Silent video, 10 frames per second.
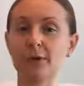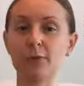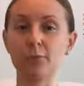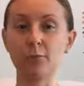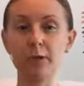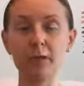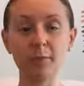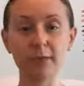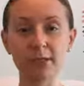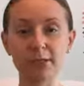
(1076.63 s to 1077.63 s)
So put a
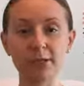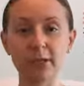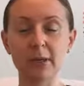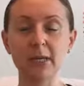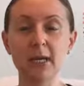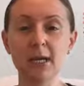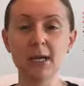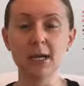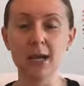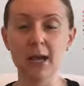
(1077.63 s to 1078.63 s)
little bit on your stomach
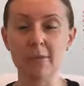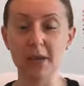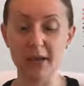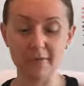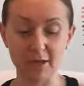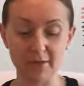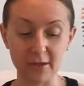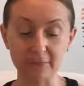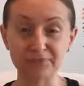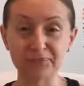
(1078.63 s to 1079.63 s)
and have that
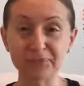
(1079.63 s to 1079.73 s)
there.